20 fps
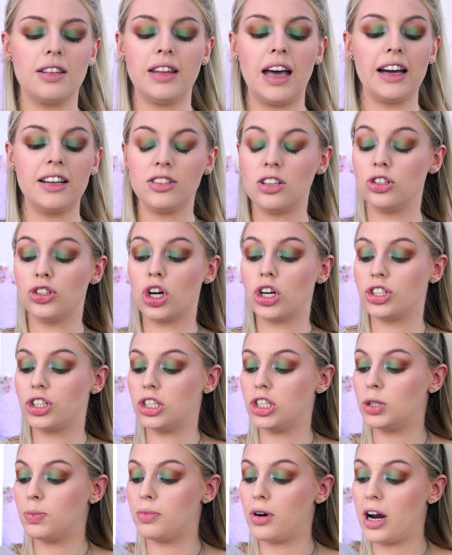That is a
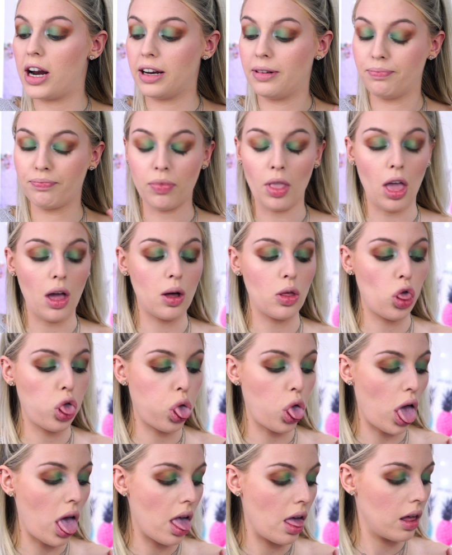dodgy spray.
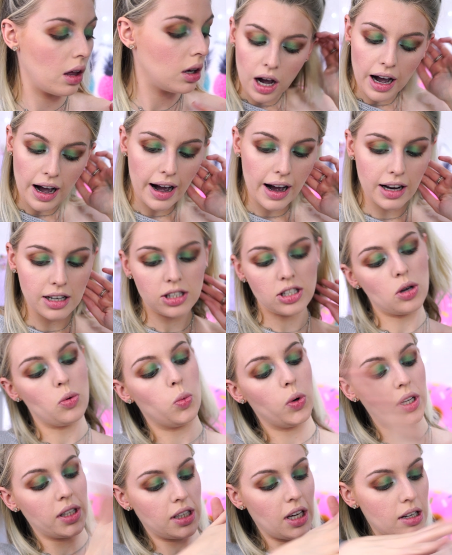And
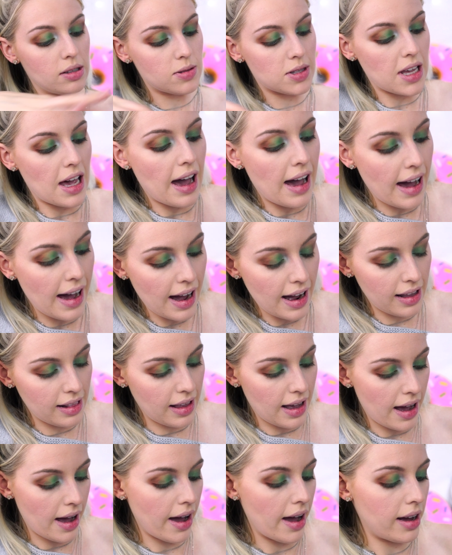we're going to
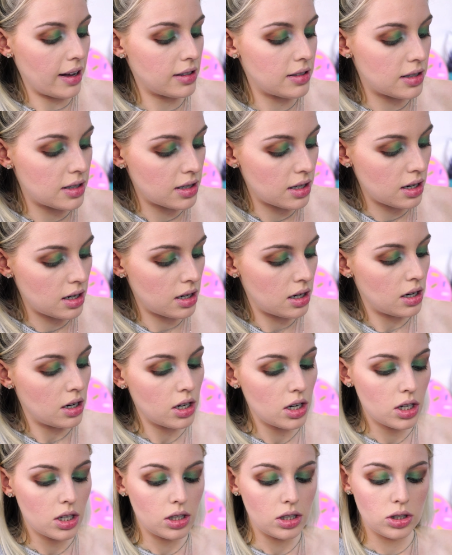highlight.
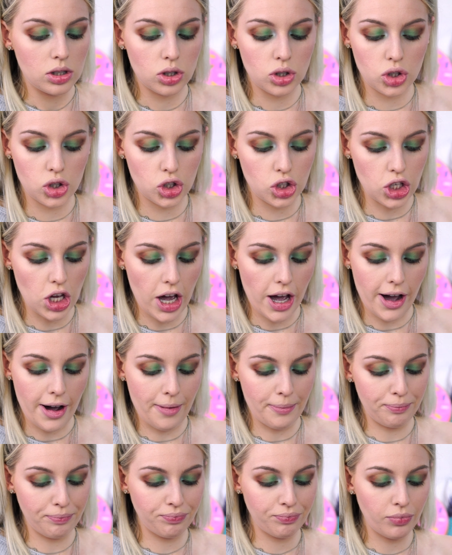
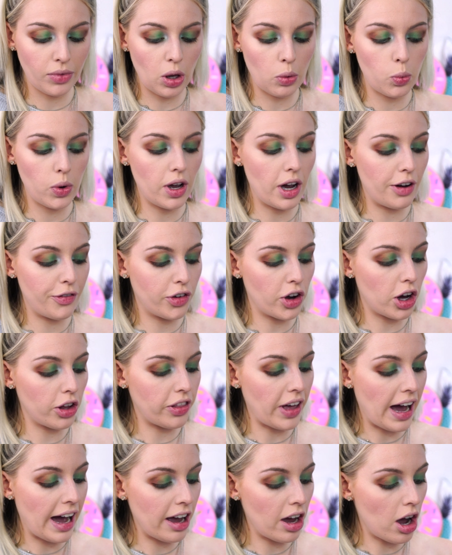So, we have
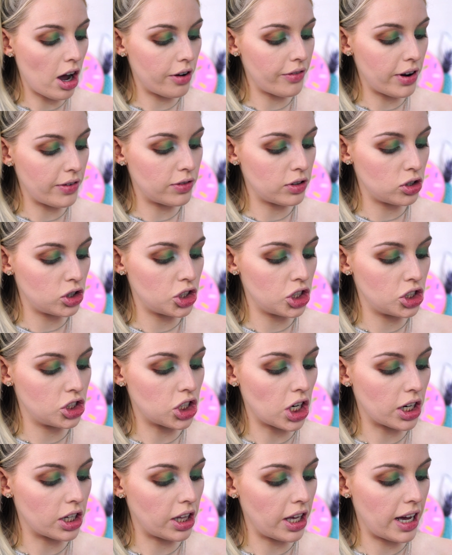got the I Heart Revolution
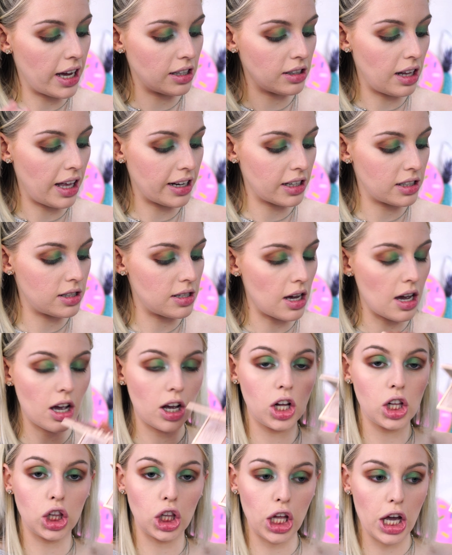Chocolate
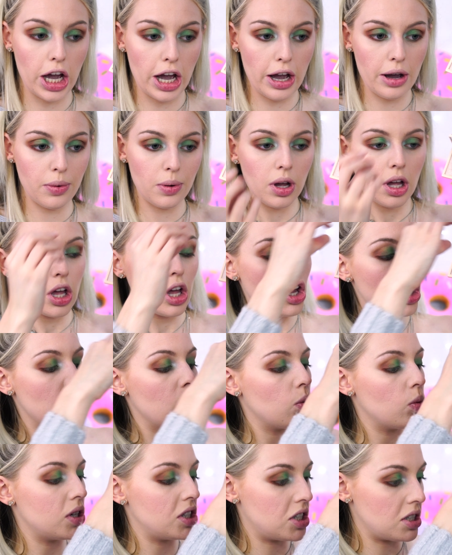Elixir Glow,
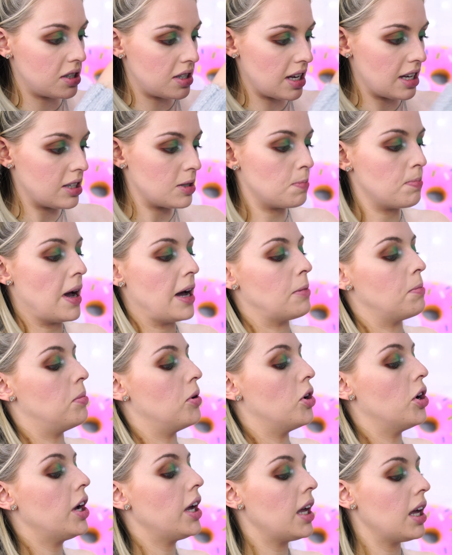which is this bad
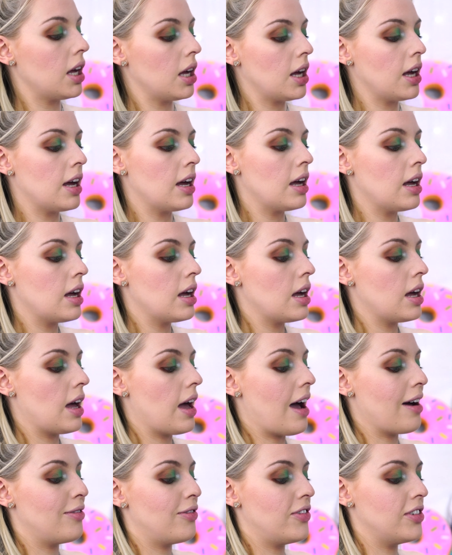boy.
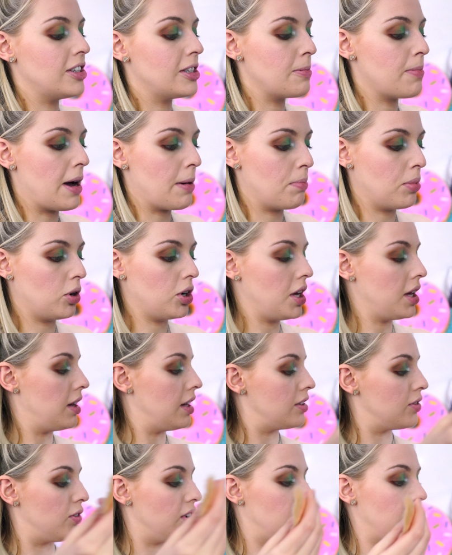Everything's a bad boy in
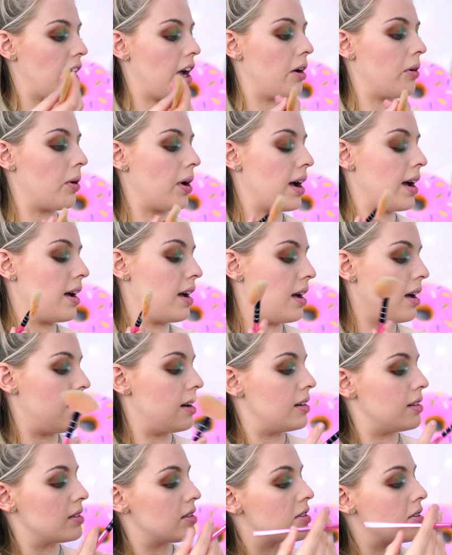this video.
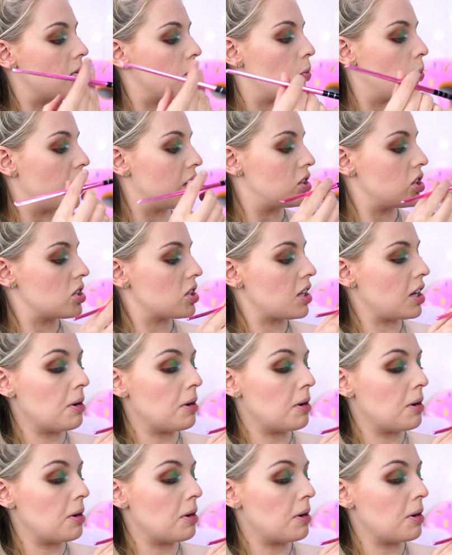And we're just